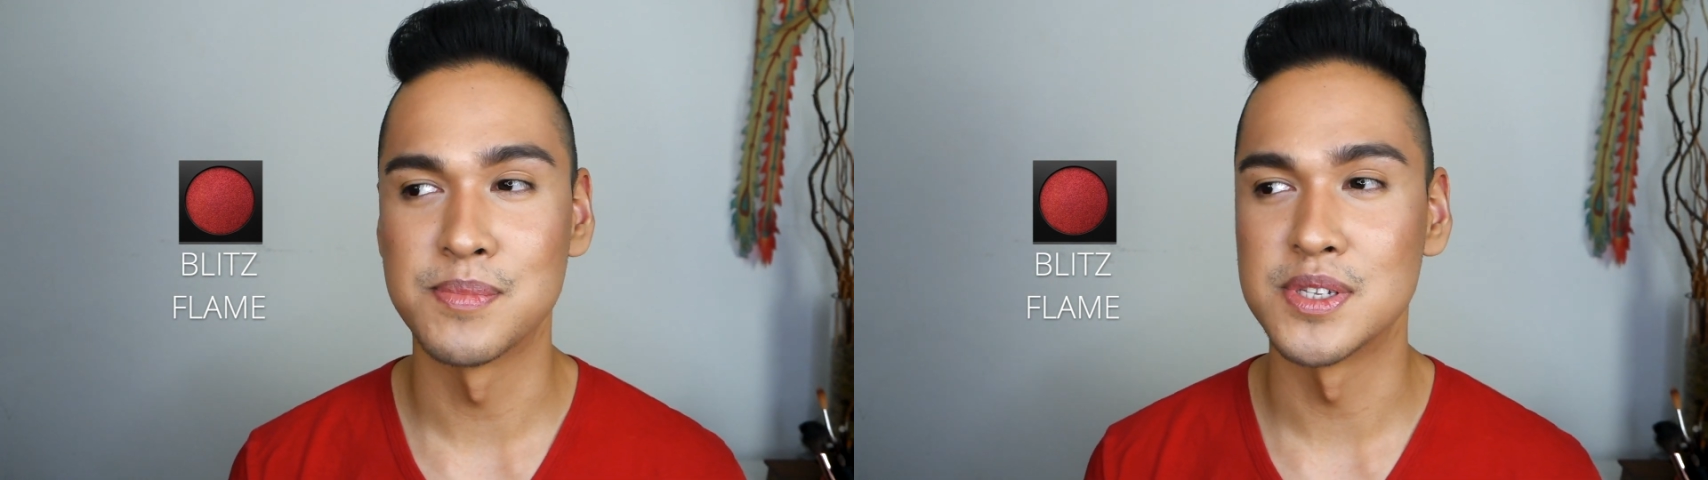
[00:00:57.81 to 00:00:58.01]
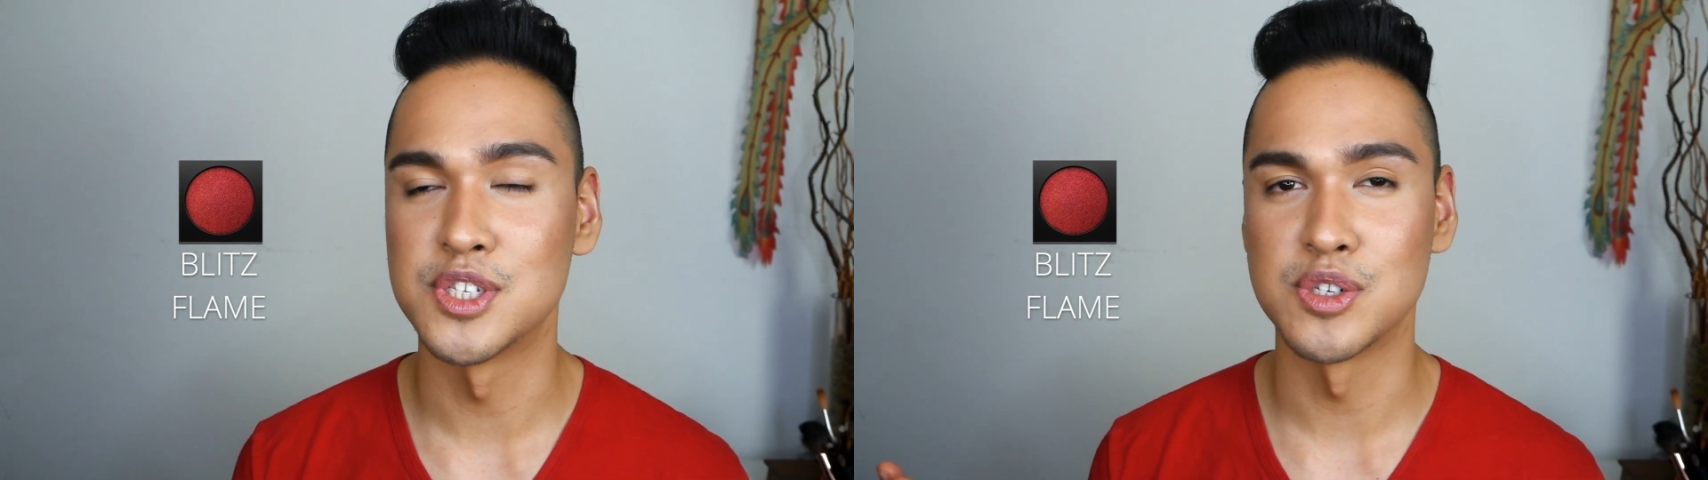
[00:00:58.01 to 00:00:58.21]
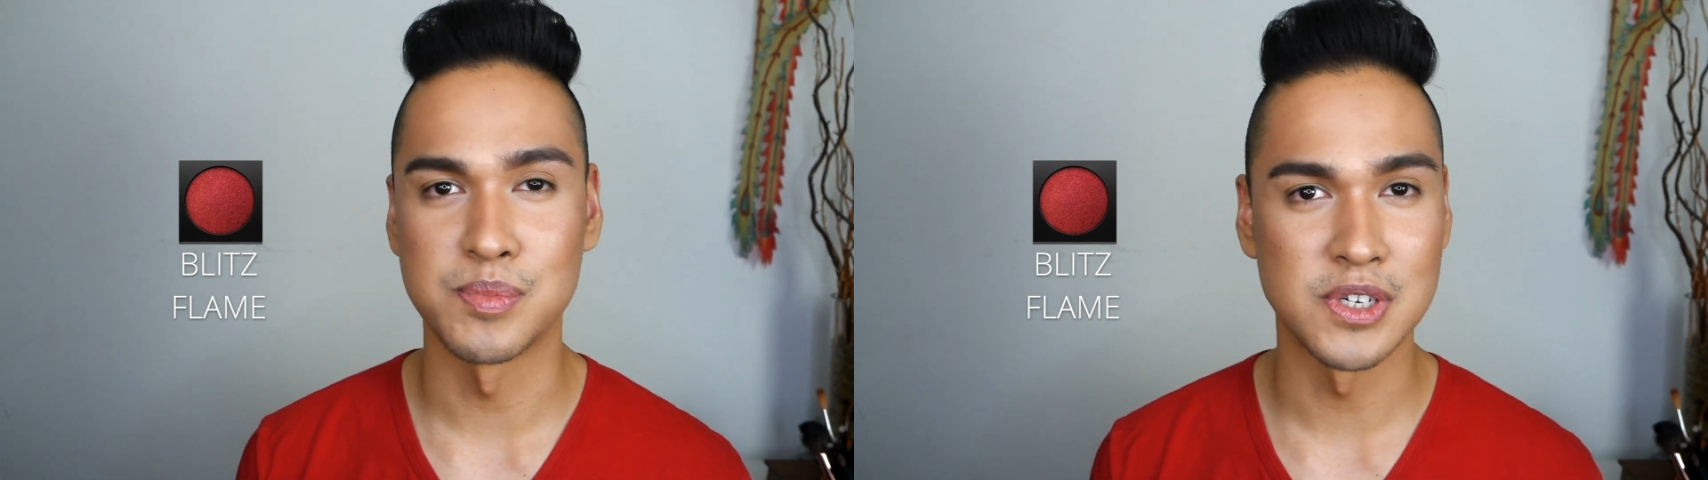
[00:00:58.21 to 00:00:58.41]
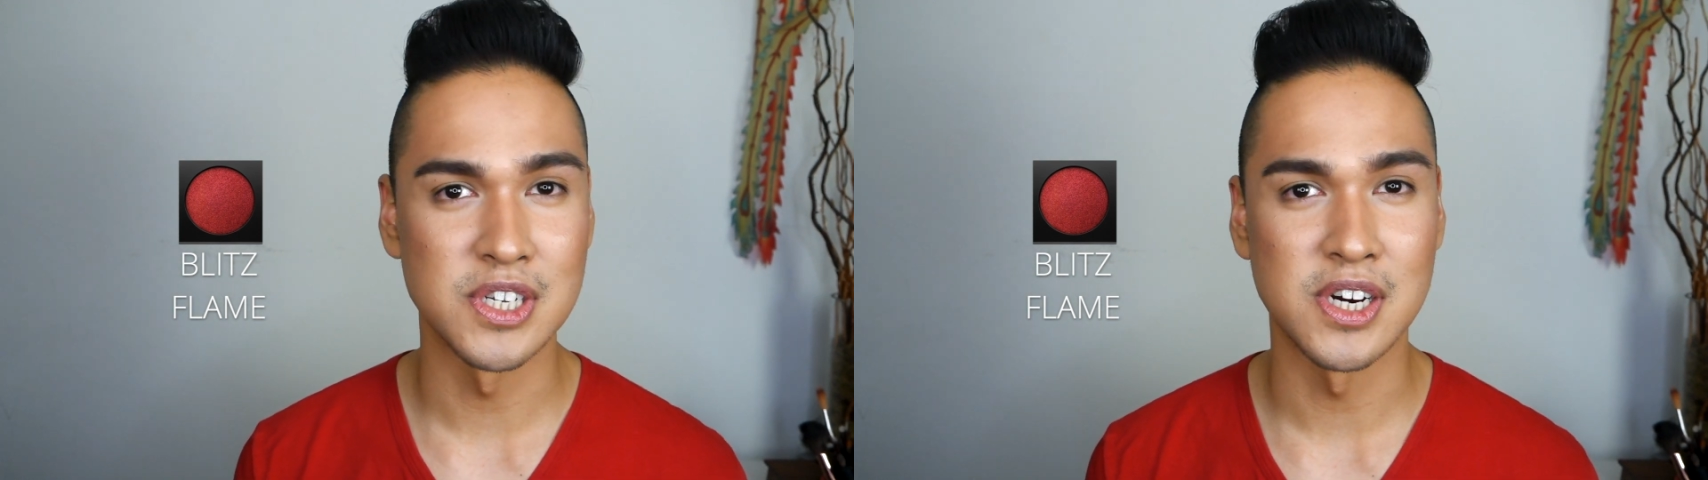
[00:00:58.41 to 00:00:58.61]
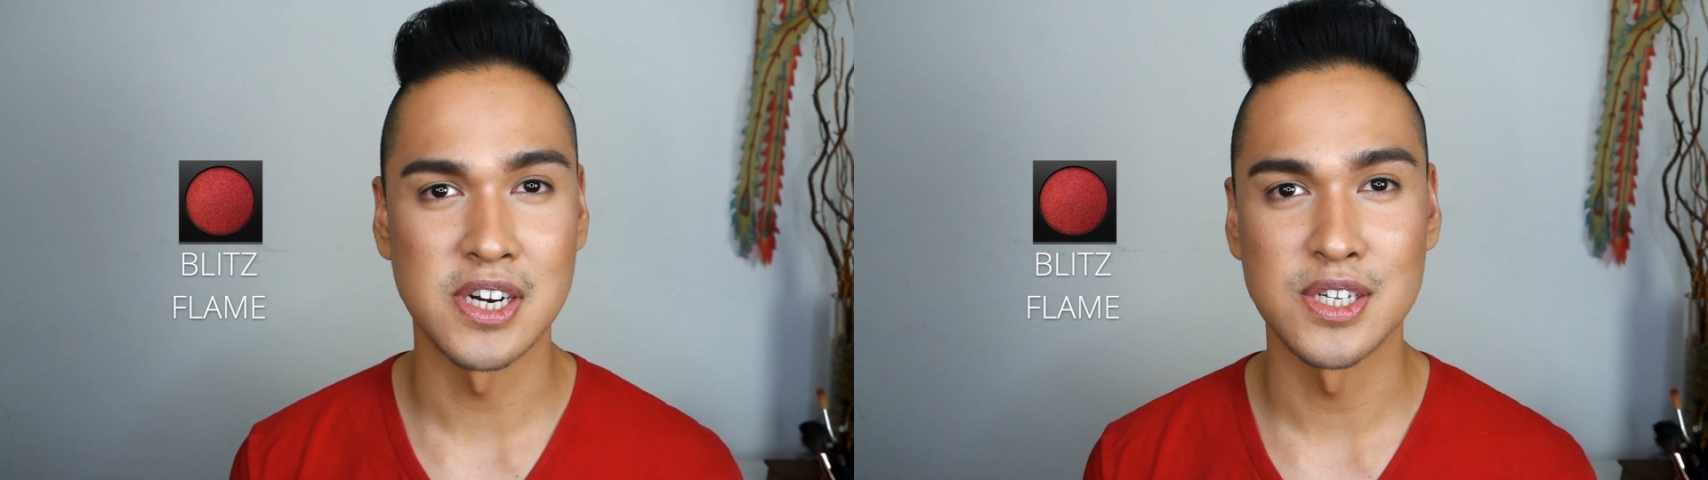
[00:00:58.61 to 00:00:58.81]
but super
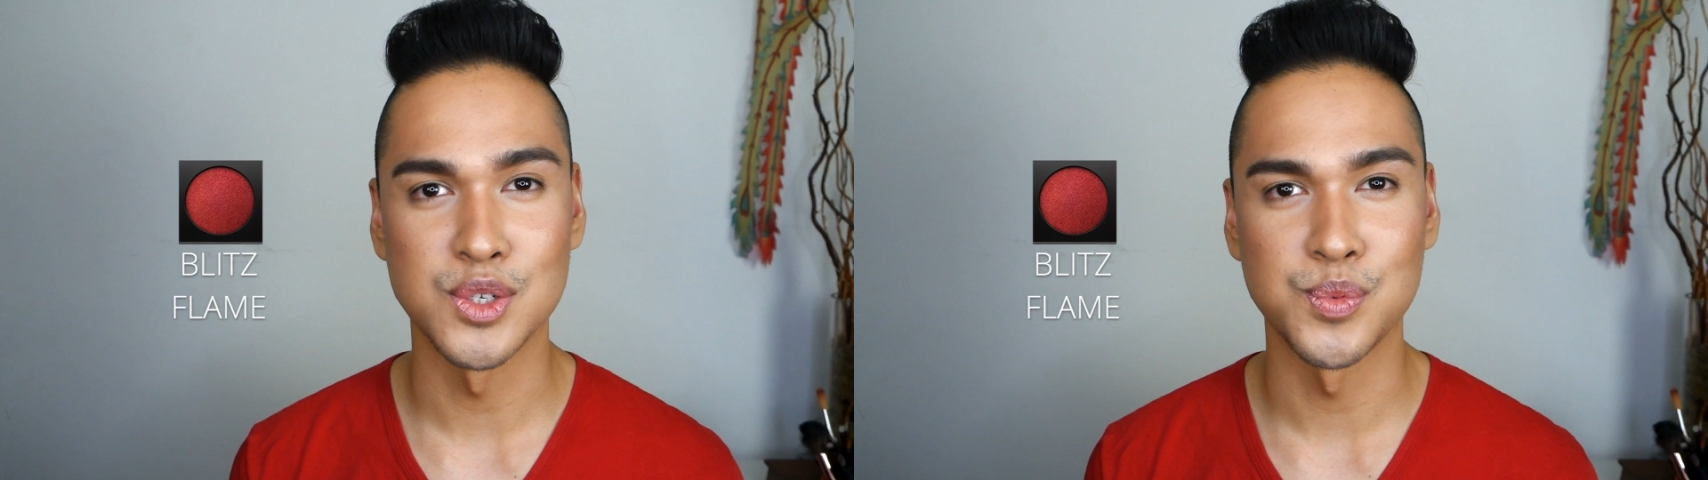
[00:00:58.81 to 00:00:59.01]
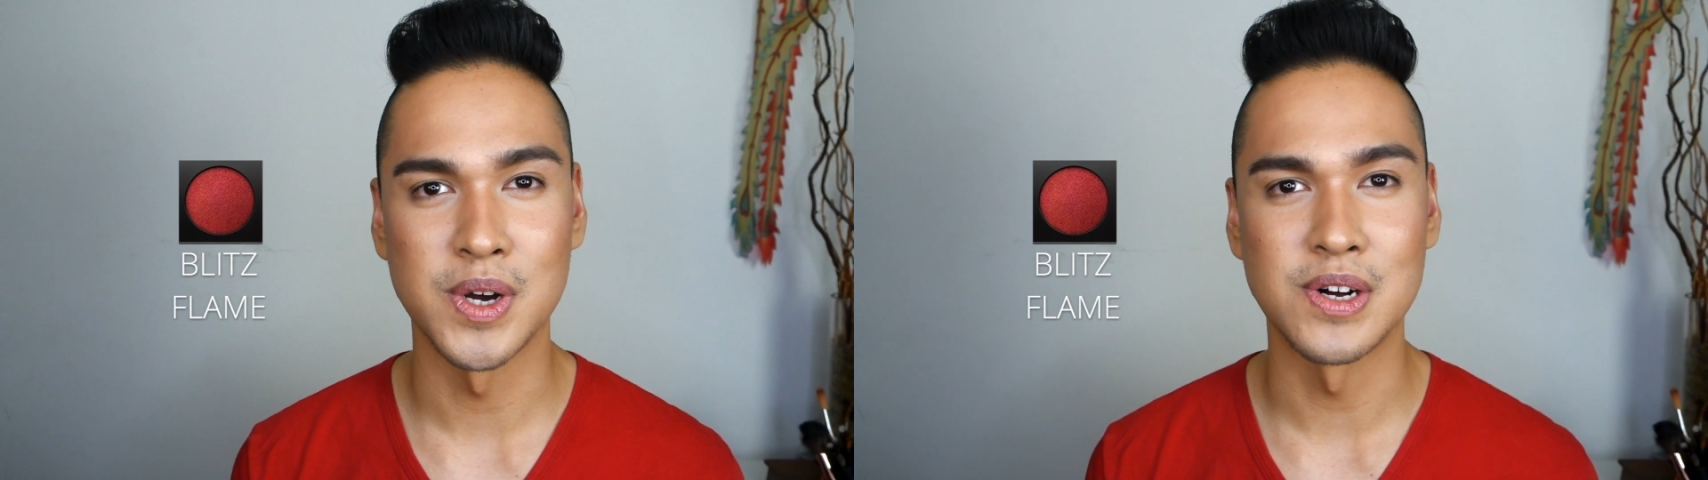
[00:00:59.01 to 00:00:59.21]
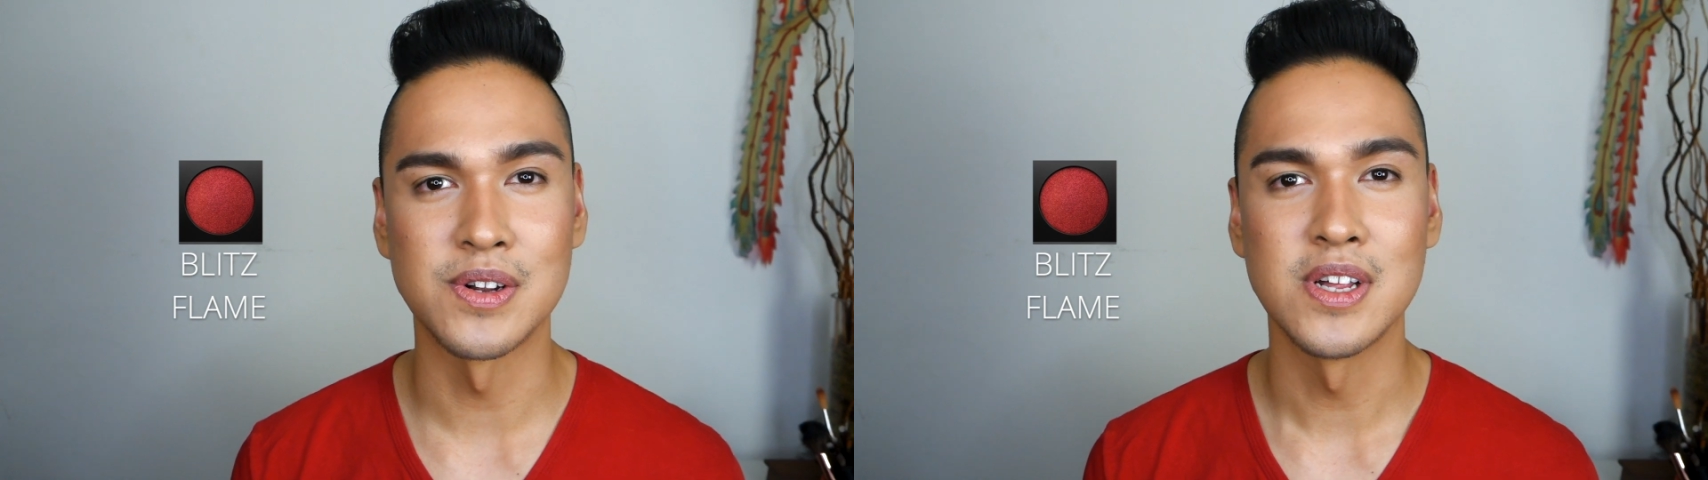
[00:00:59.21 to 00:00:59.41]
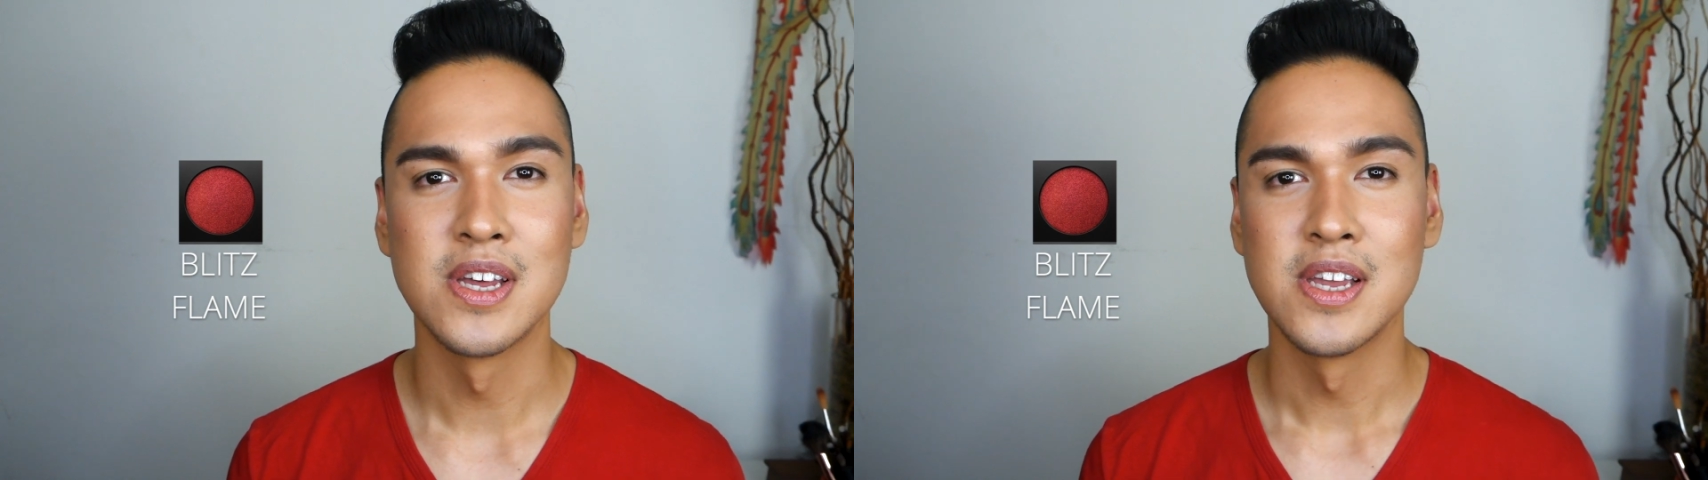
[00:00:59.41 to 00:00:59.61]
dark as well.